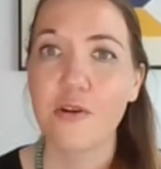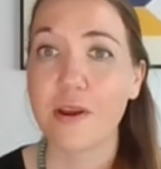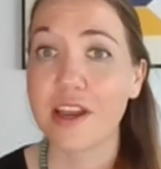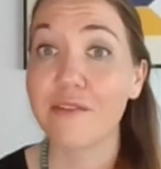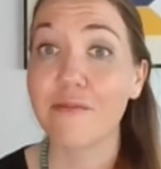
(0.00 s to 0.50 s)
we
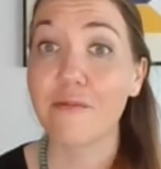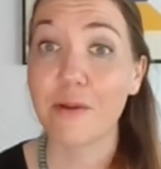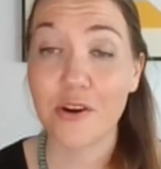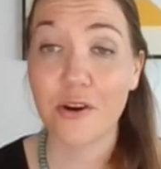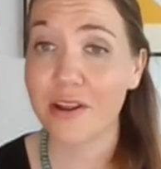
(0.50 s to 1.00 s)
kind of we
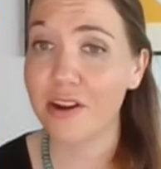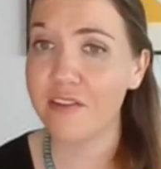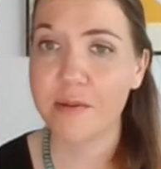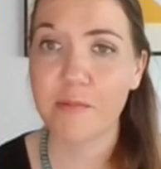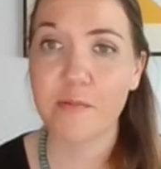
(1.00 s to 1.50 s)
know about all
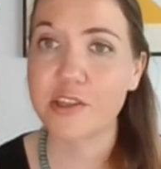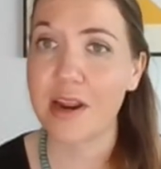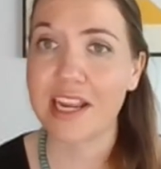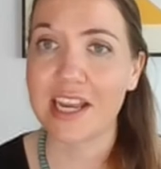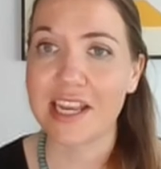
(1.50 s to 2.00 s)
of them, and we
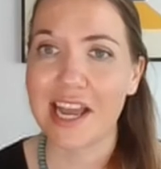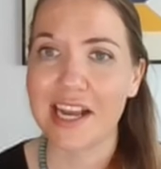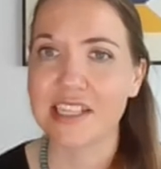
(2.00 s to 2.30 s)
try and connect,